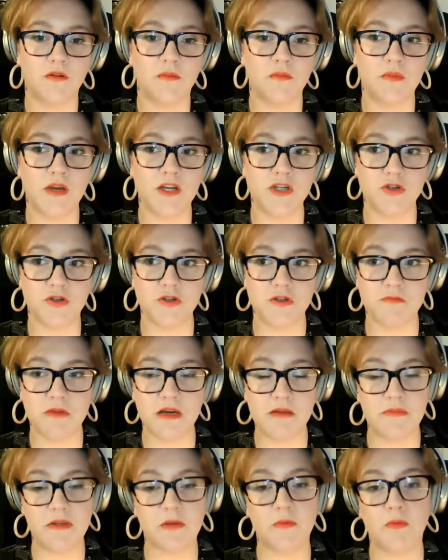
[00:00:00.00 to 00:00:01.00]
measures
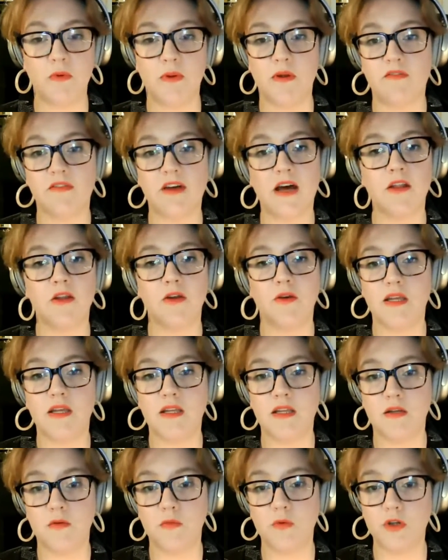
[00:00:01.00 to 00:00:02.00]
might be reevaluated,